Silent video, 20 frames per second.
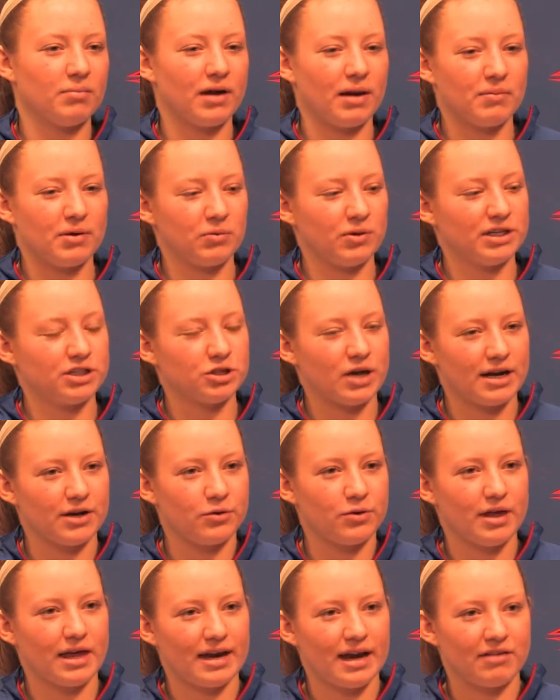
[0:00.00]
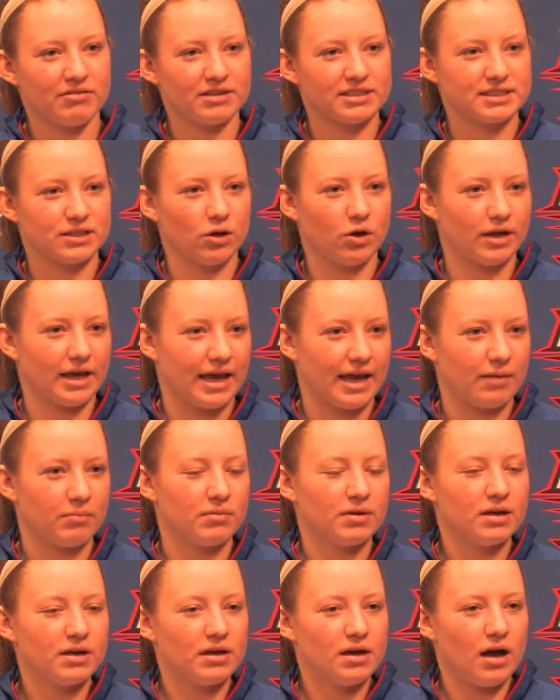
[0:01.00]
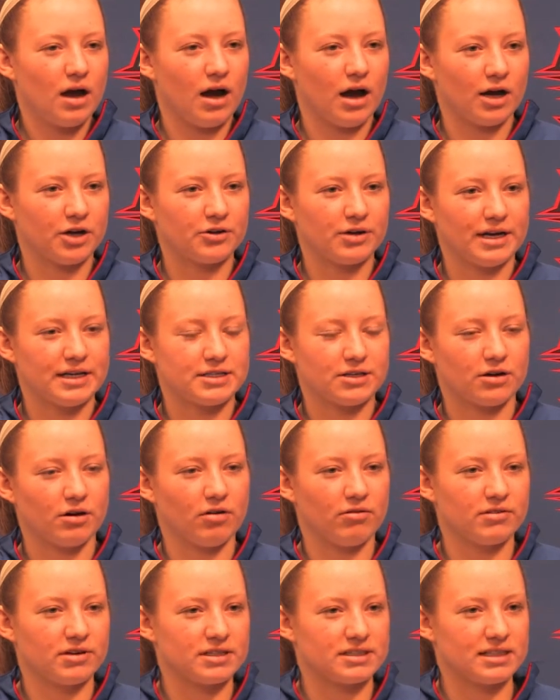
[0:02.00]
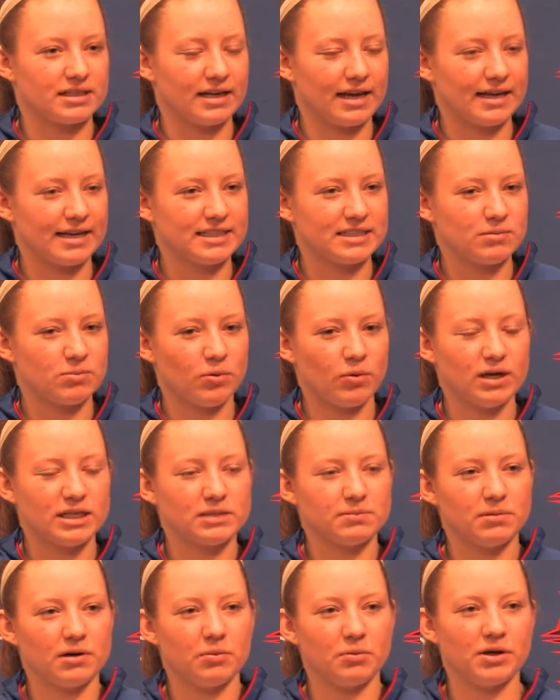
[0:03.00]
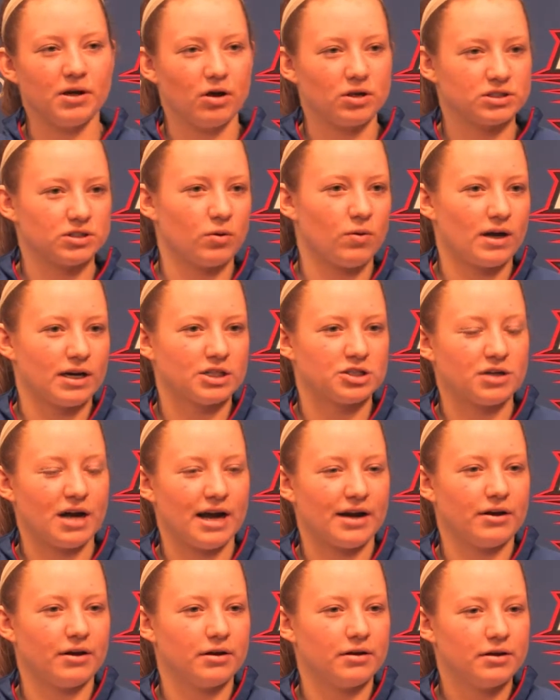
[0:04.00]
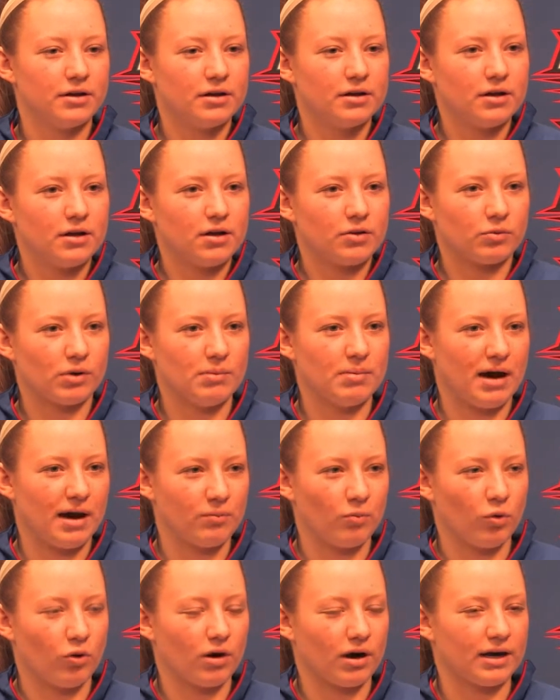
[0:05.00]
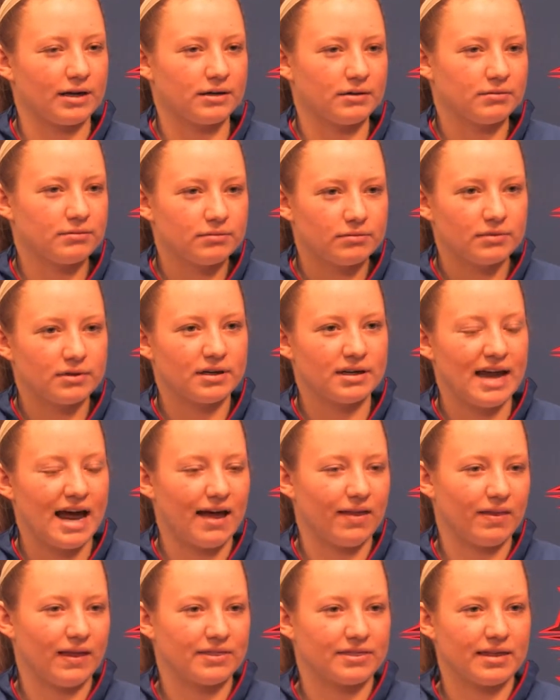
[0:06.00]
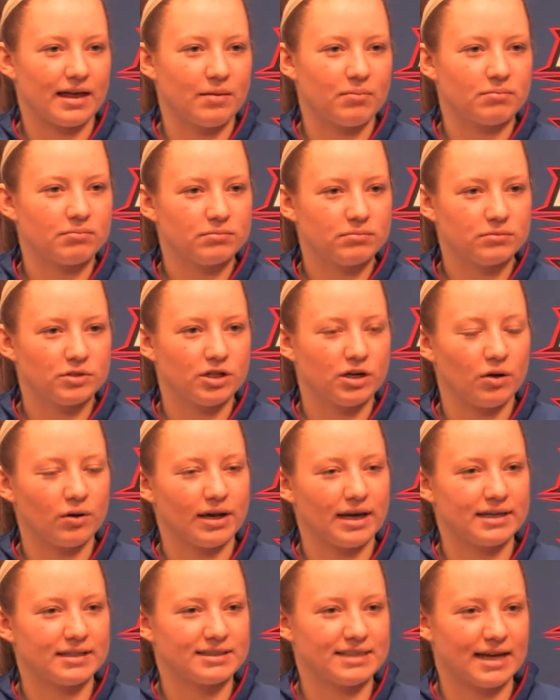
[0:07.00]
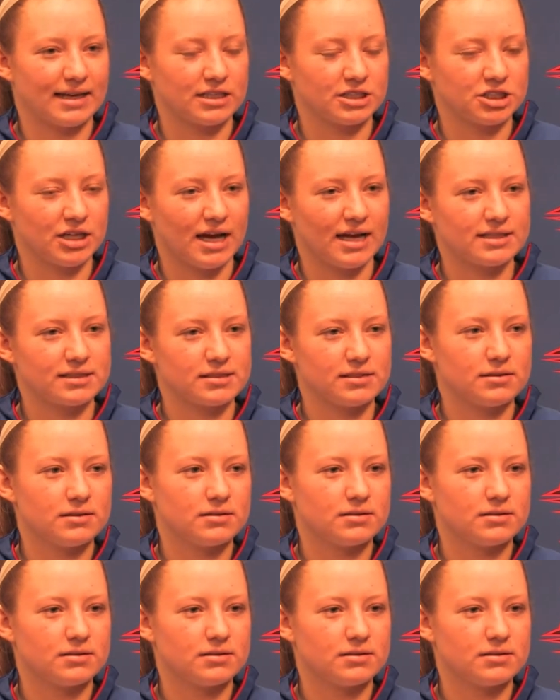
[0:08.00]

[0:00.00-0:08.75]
But I mean, we try to do that every single game, uh, create turnovers and get easy points. But we also want to try to rebound more and not let them you know get second shots.